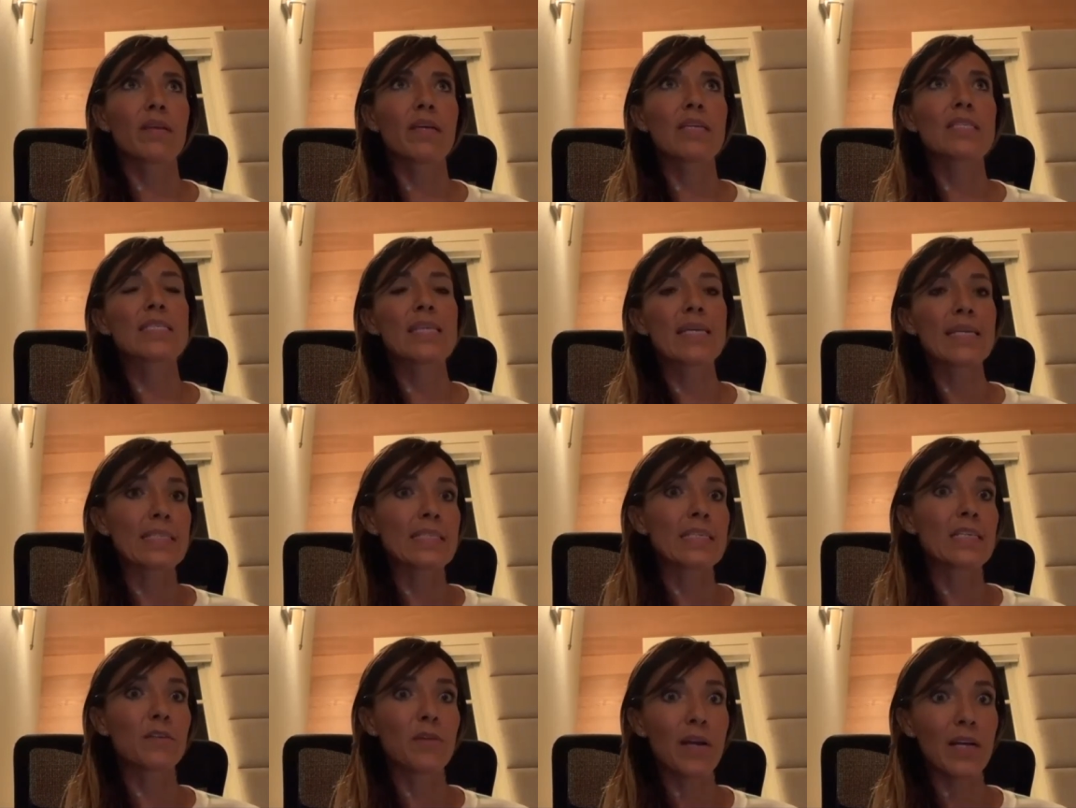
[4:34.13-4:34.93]

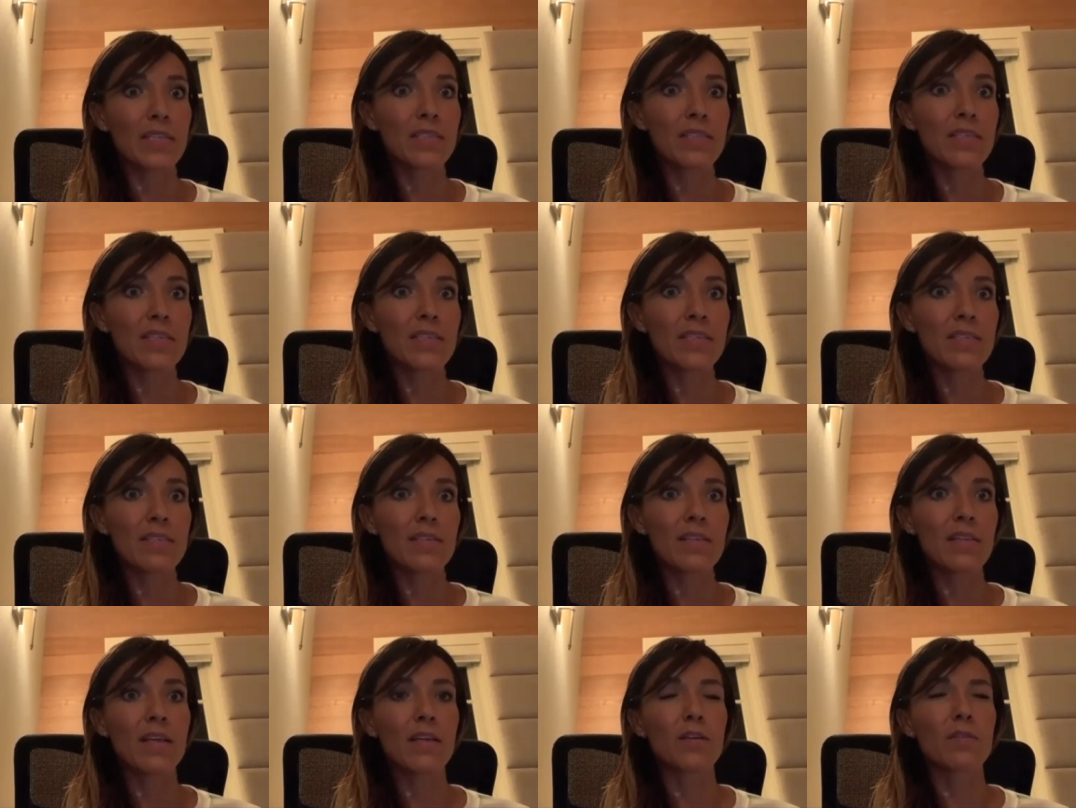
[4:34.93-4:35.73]
anxiety crisis
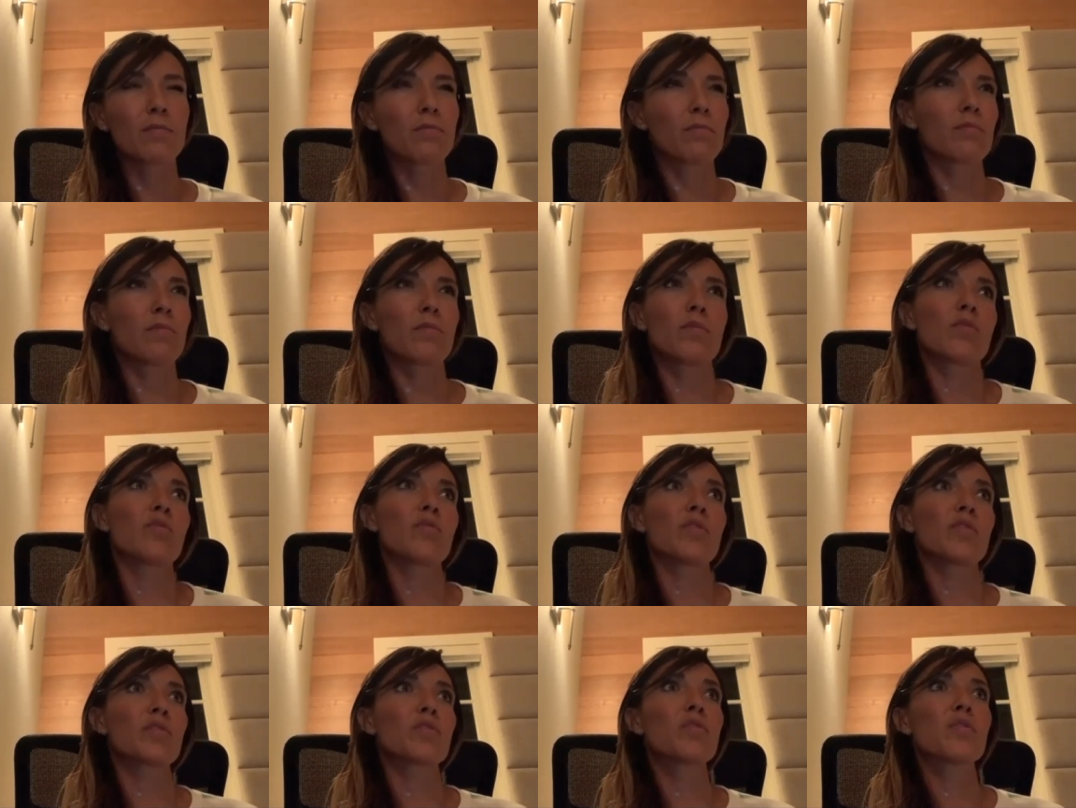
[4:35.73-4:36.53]
like
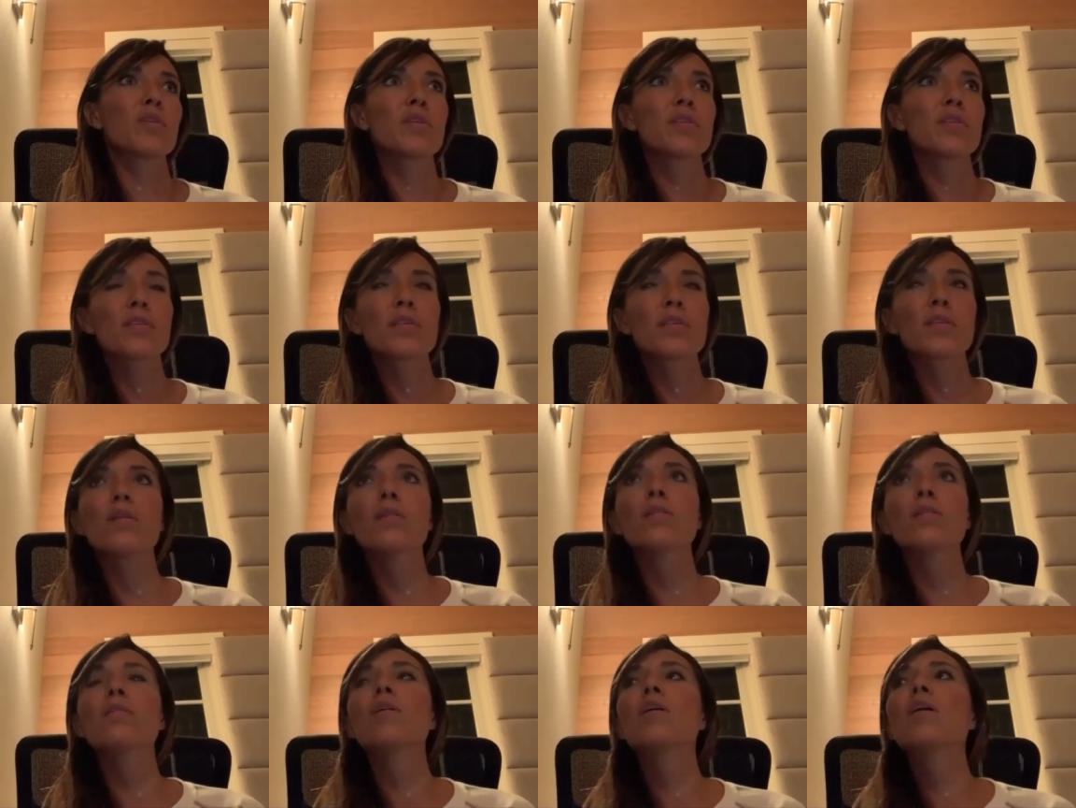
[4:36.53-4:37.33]
over two years ago